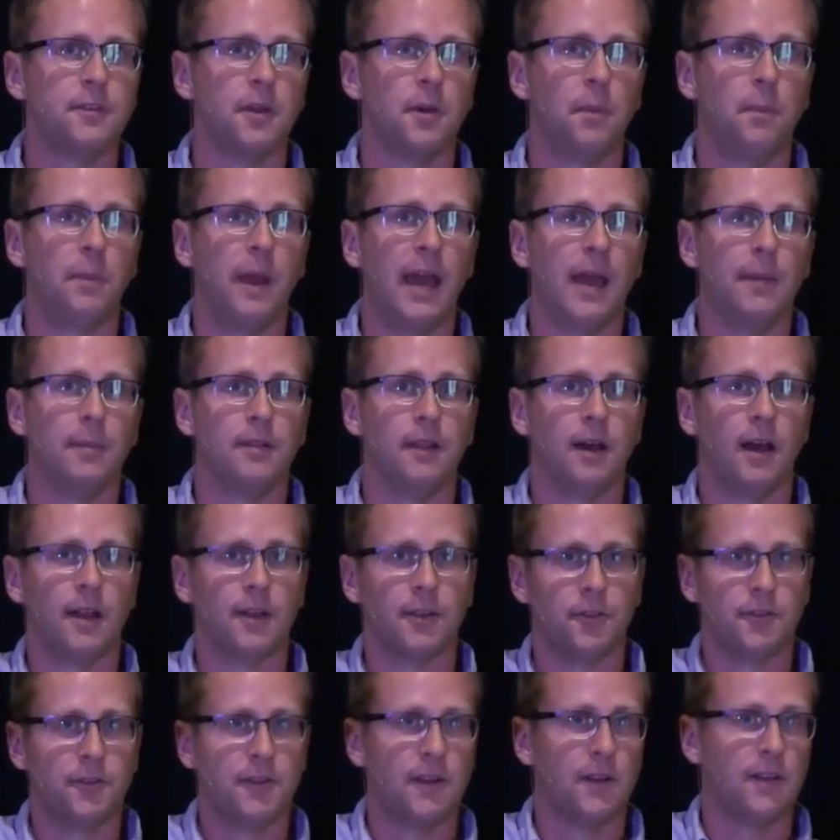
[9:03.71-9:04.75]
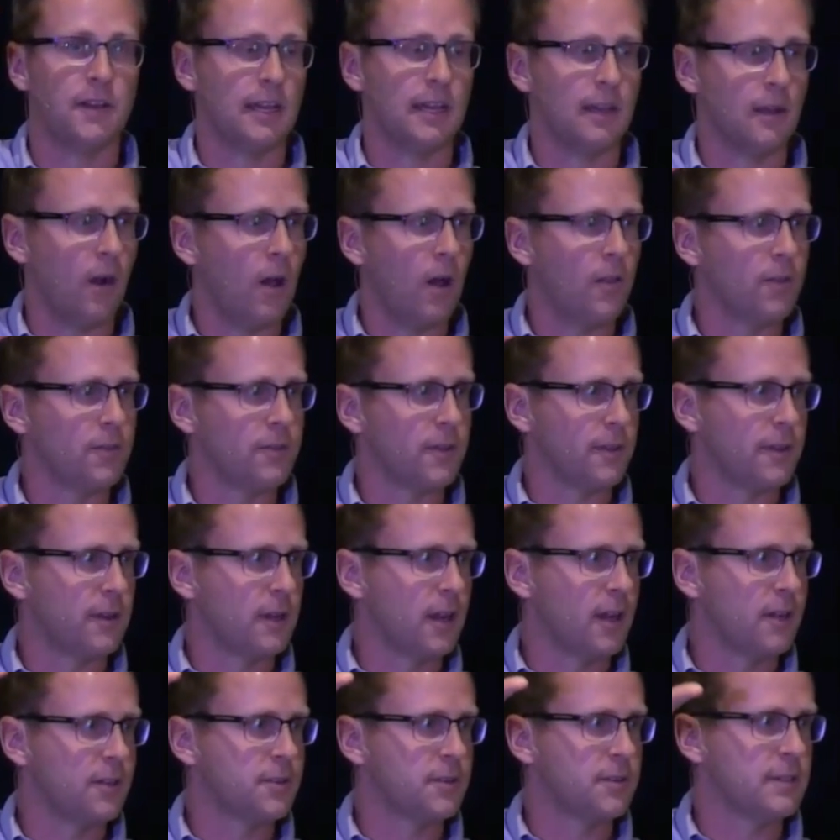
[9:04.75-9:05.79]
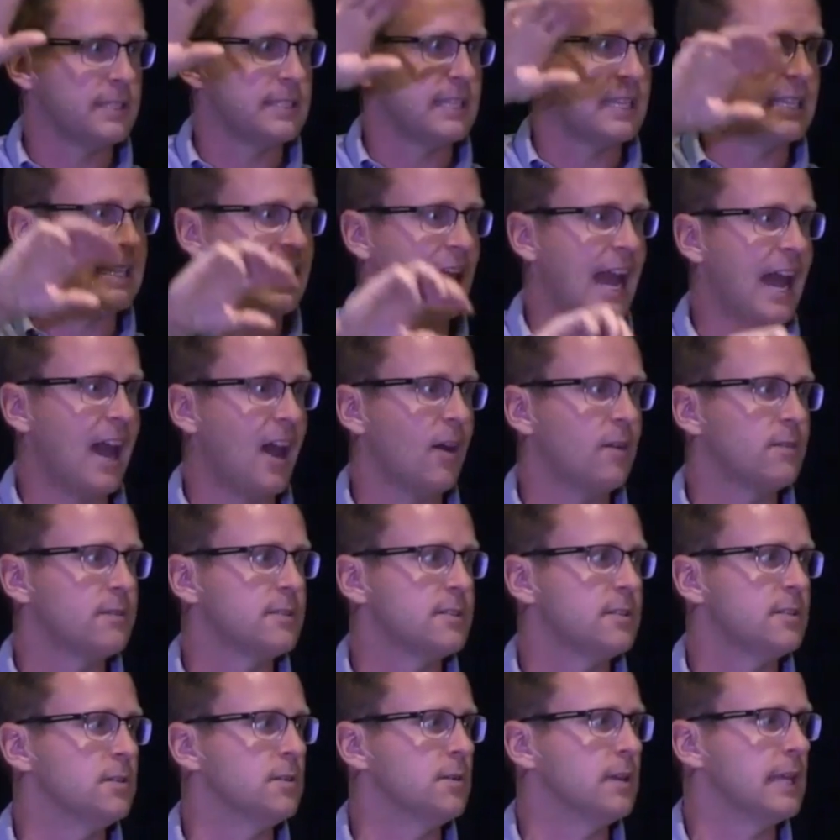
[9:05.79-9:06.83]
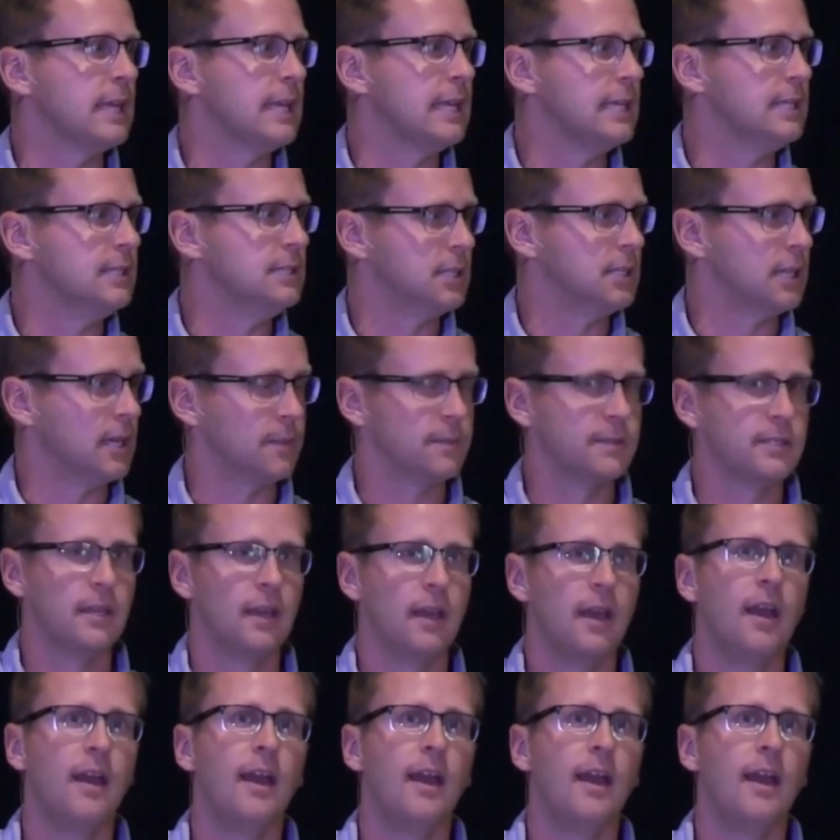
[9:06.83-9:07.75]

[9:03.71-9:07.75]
Babylon, Assyria, and all those other countries, down to Egypt,